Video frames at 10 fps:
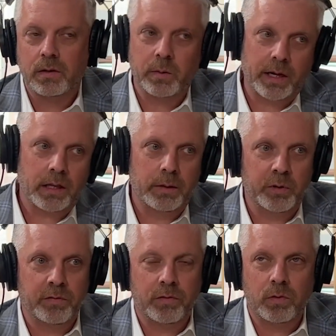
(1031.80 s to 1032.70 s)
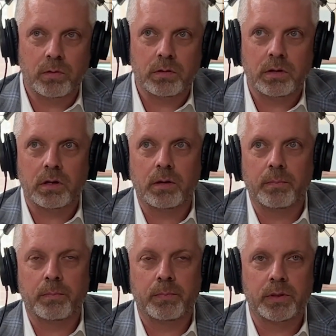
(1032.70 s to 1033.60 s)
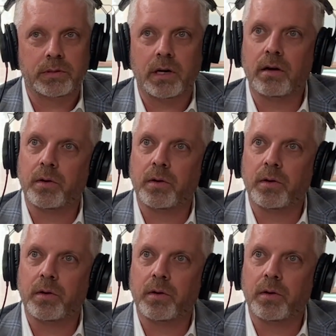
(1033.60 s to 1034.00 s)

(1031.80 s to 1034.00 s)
Gwinnett Clean Beautiful puts our